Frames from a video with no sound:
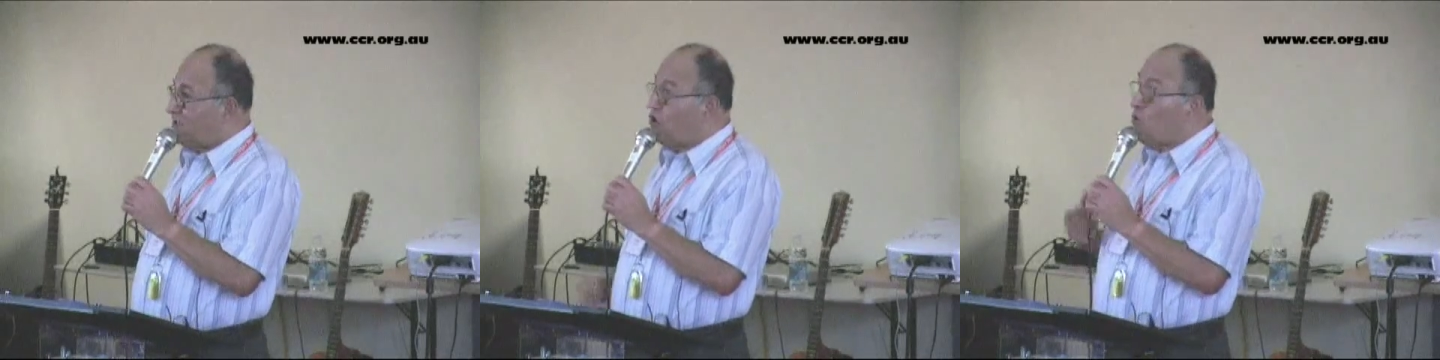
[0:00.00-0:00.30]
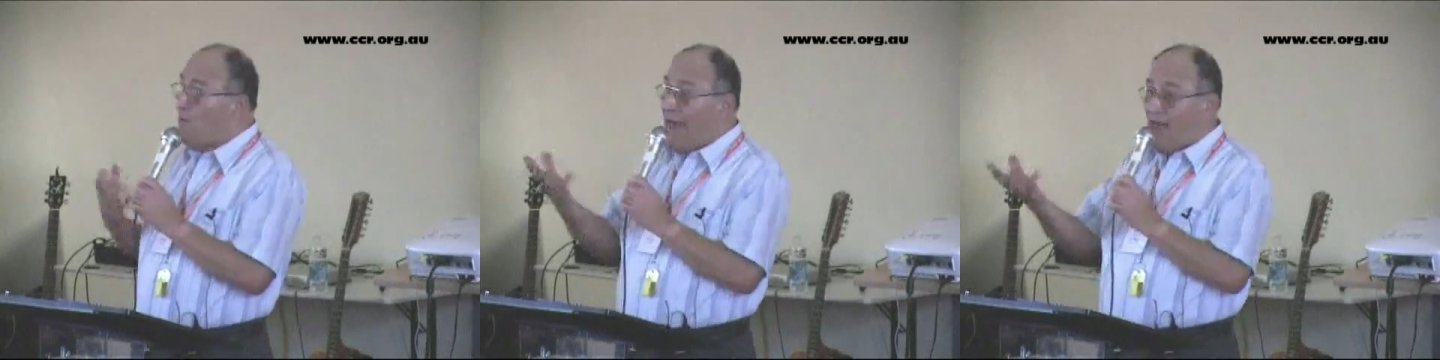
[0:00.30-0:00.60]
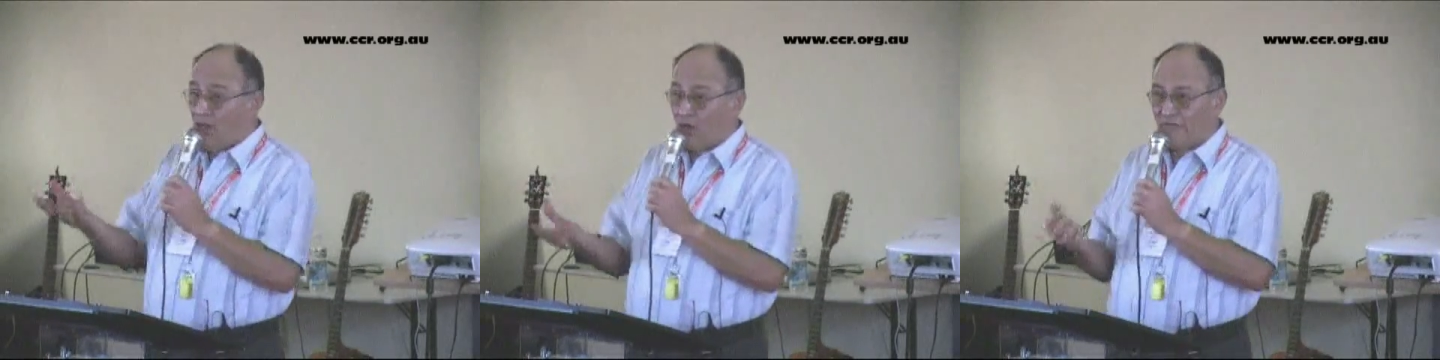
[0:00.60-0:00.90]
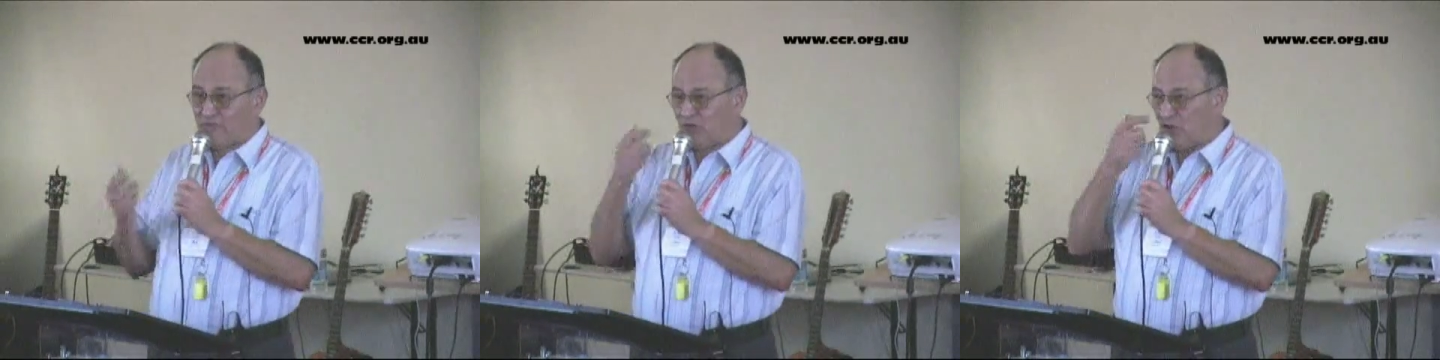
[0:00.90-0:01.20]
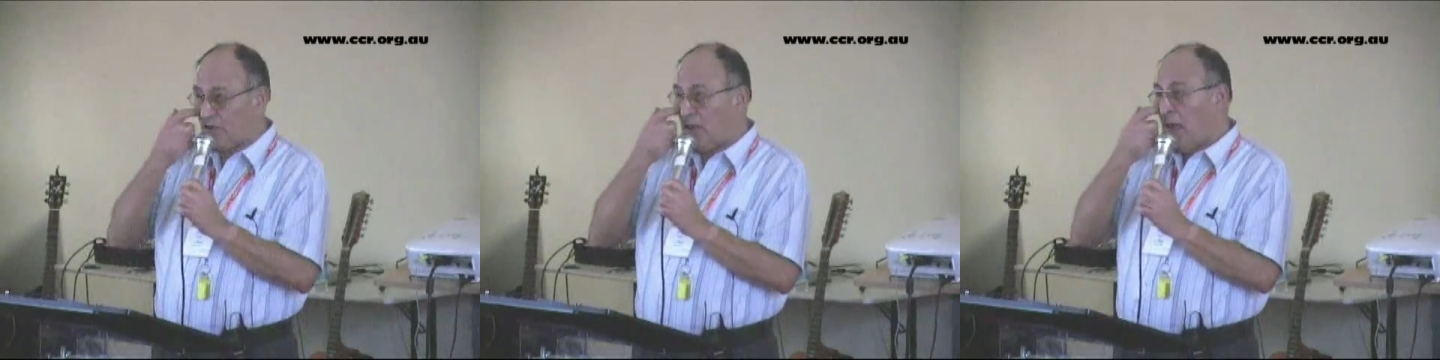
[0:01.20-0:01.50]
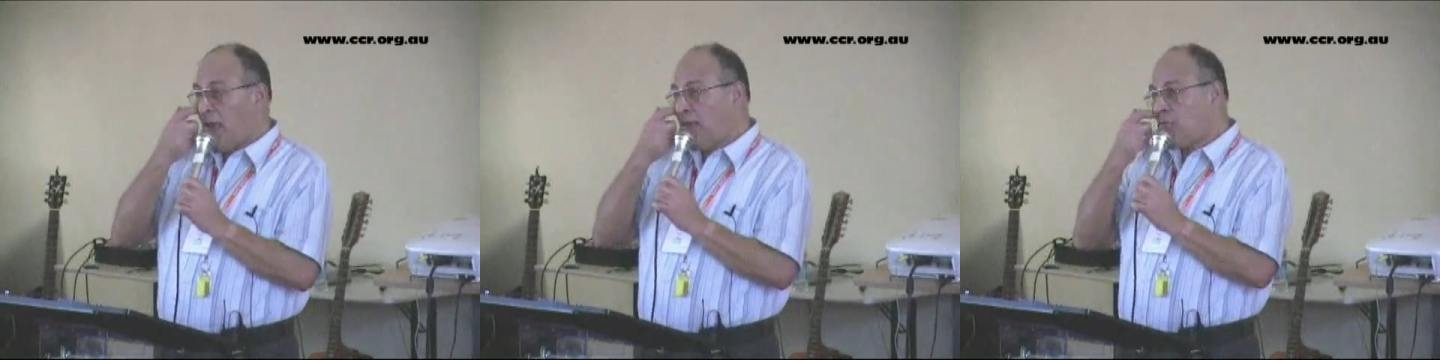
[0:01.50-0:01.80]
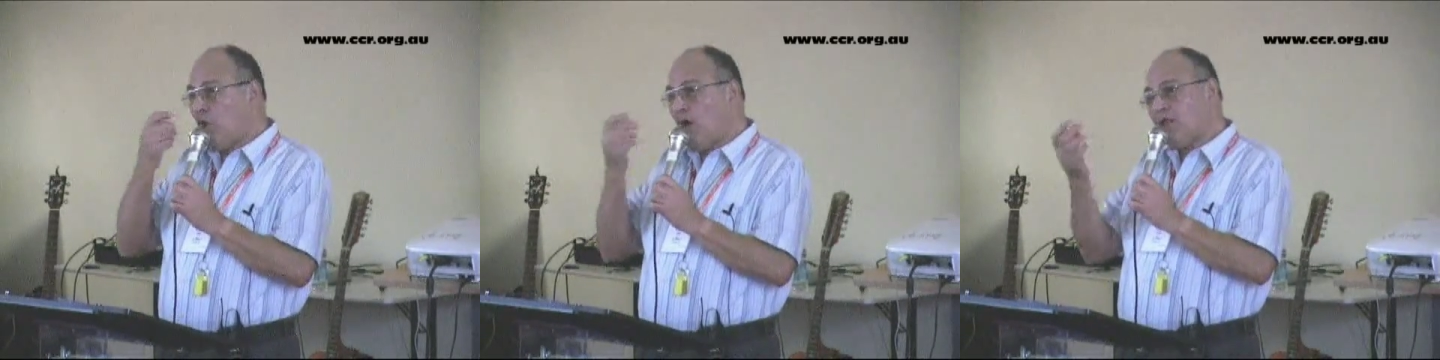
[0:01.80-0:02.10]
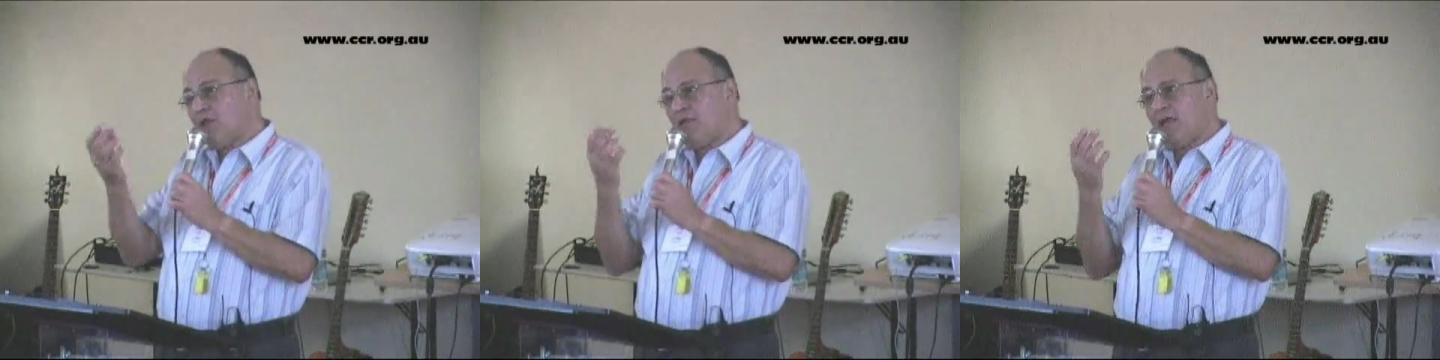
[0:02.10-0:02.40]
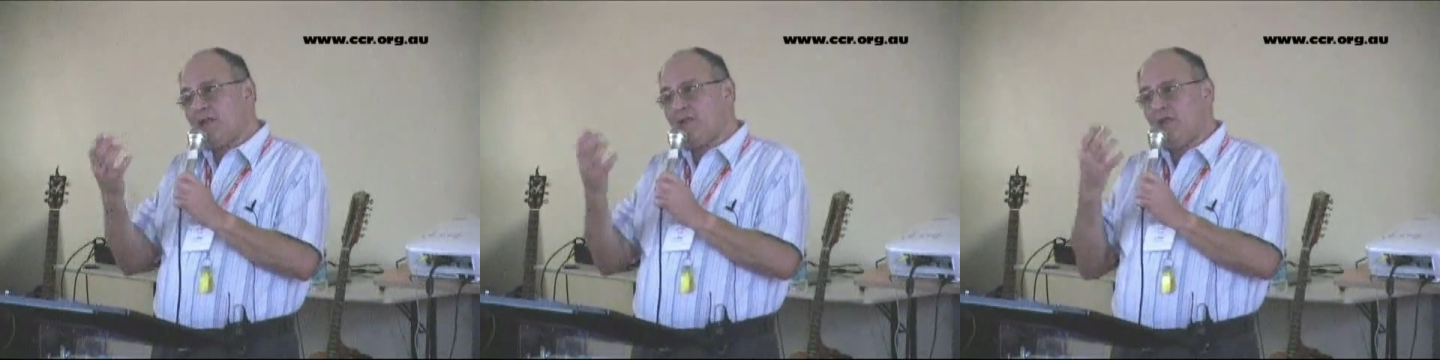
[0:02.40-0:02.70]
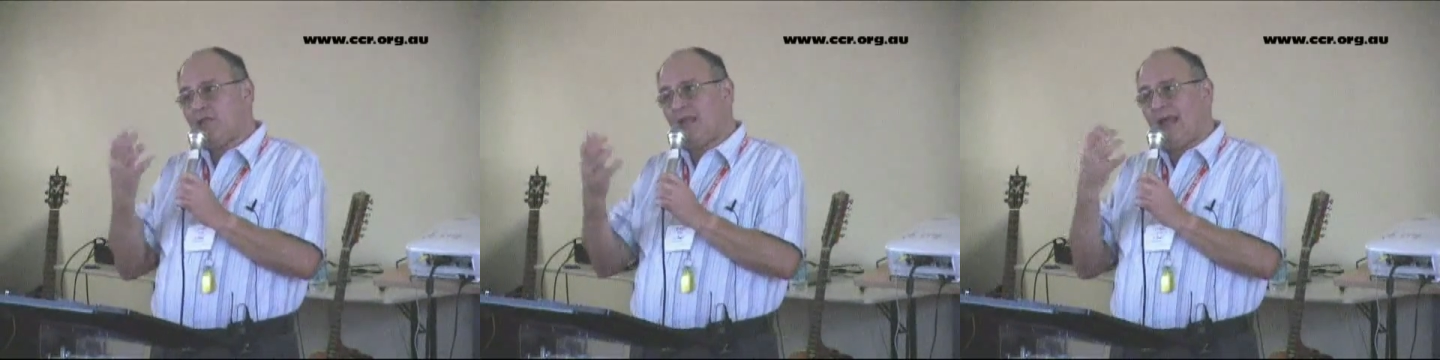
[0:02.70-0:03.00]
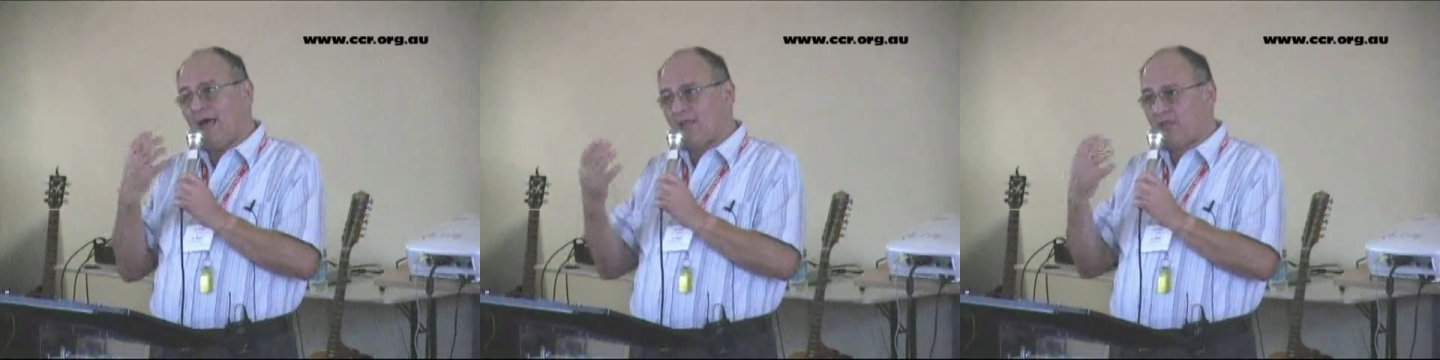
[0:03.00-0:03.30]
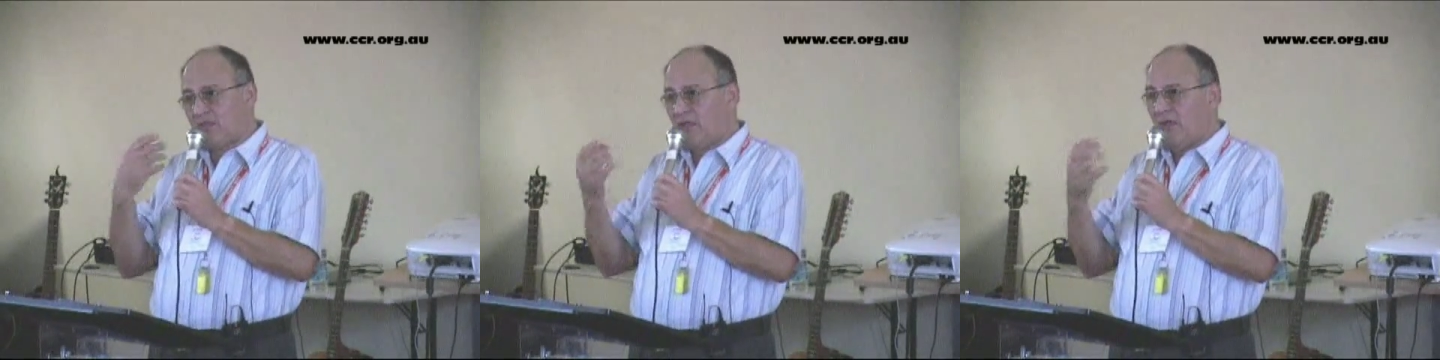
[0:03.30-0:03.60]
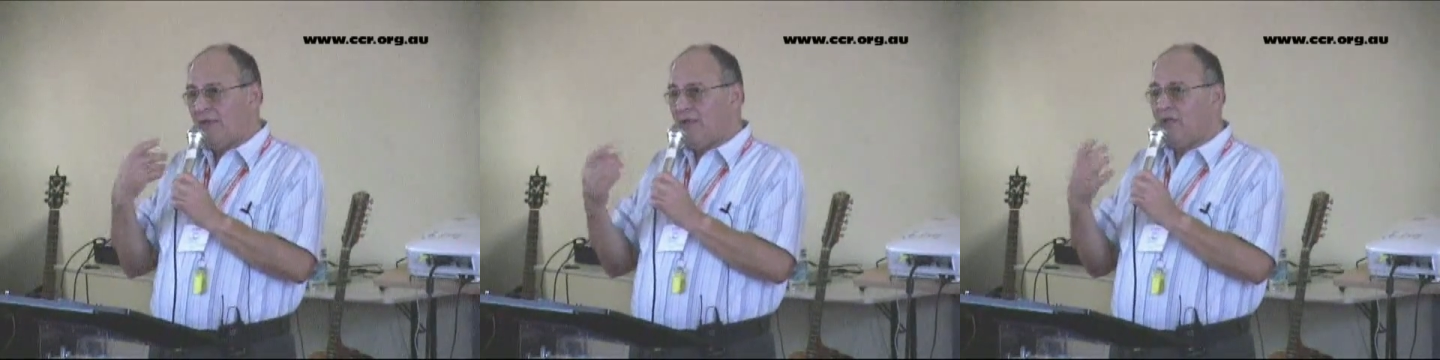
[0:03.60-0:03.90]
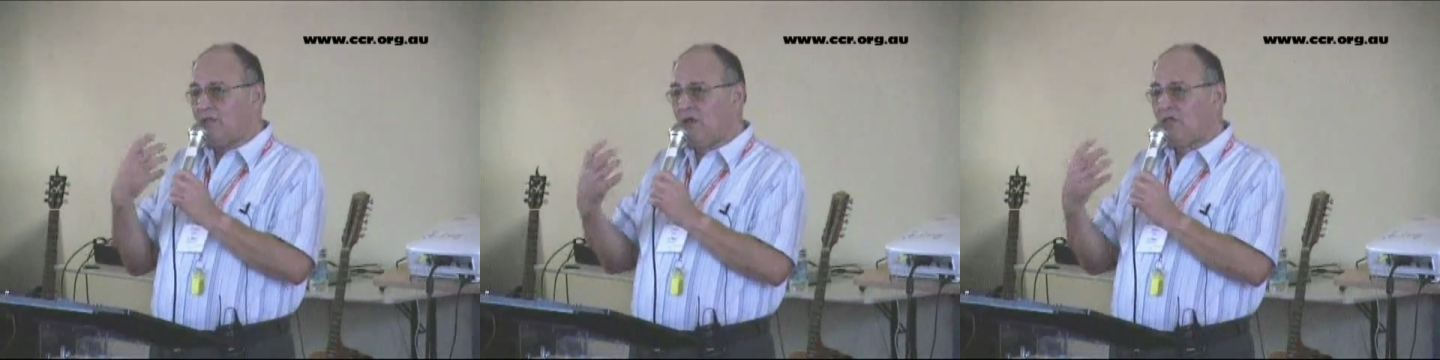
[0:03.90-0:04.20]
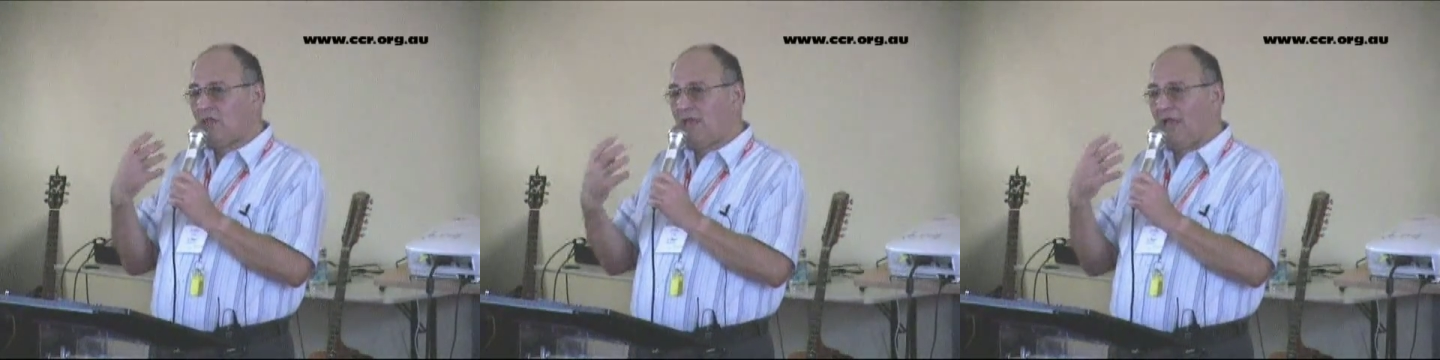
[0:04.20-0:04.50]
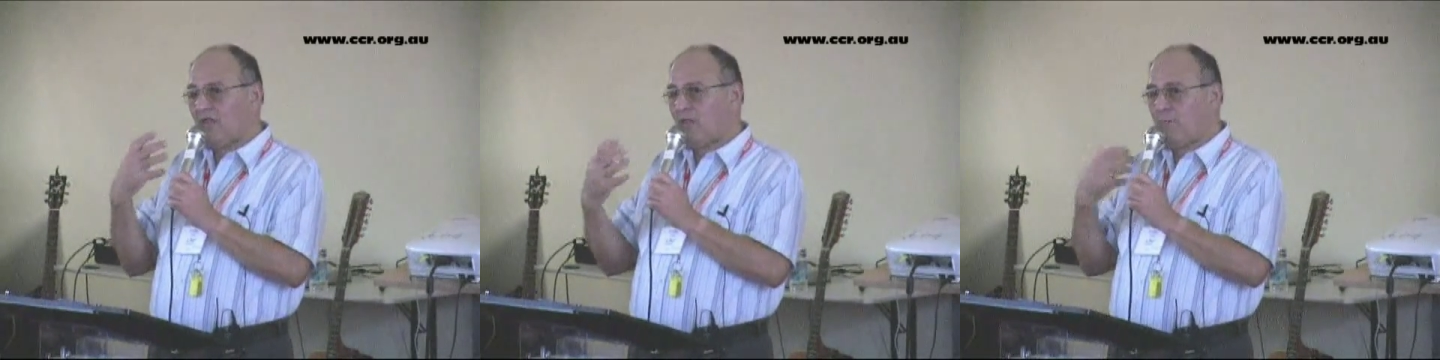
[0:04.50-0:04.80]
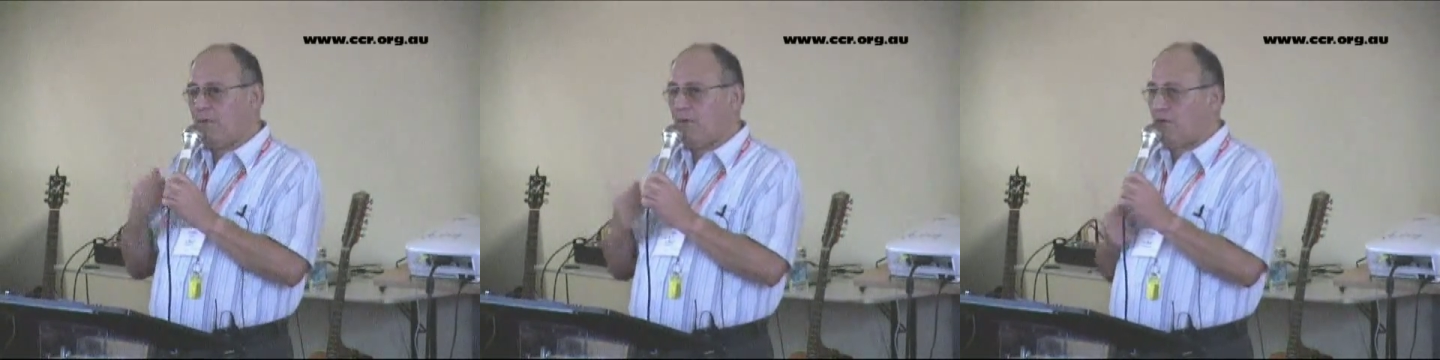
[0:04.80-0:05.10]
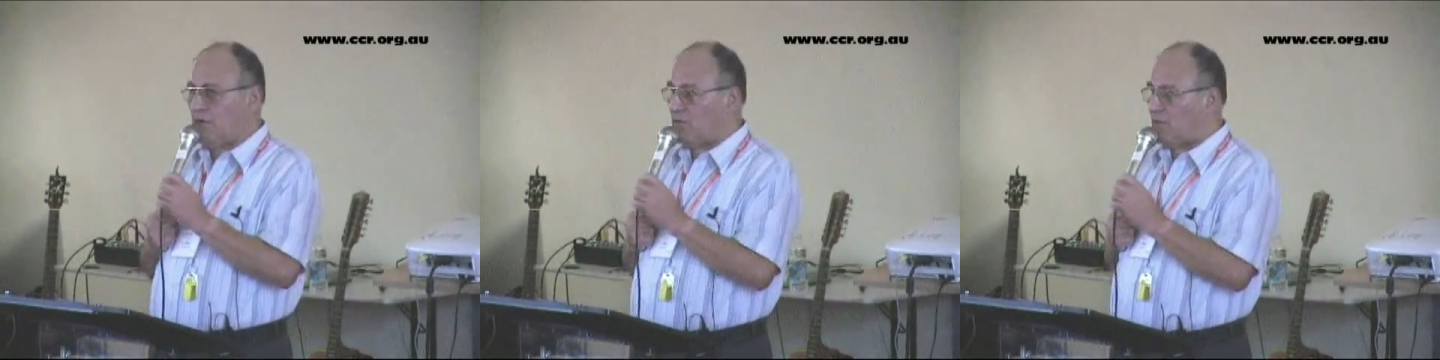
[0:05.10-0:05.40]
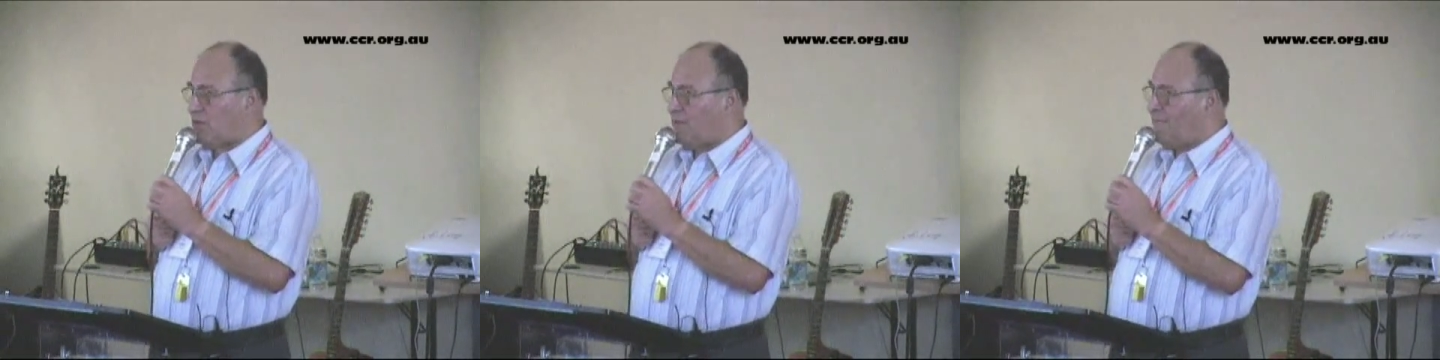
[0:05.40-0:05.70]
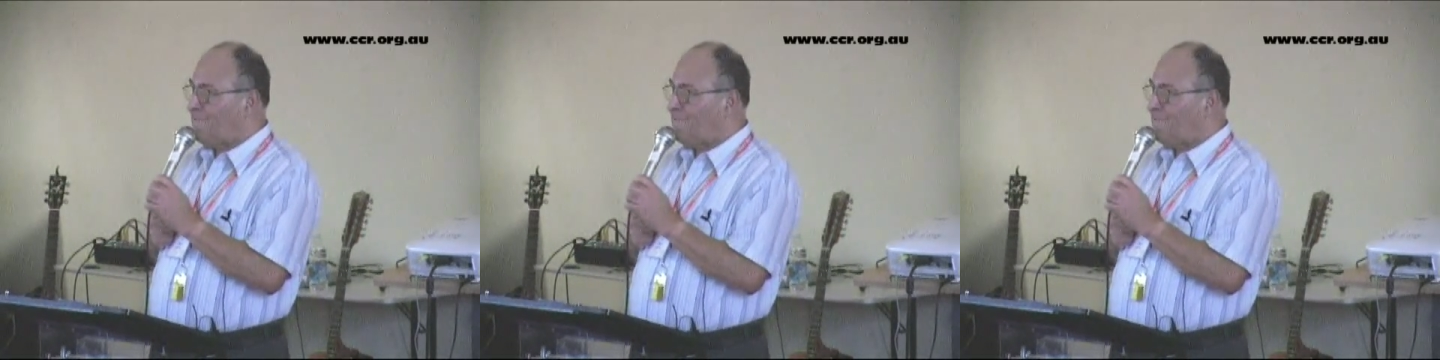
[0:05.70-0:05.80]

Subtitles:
The humanity of Jesus. It is in these last periods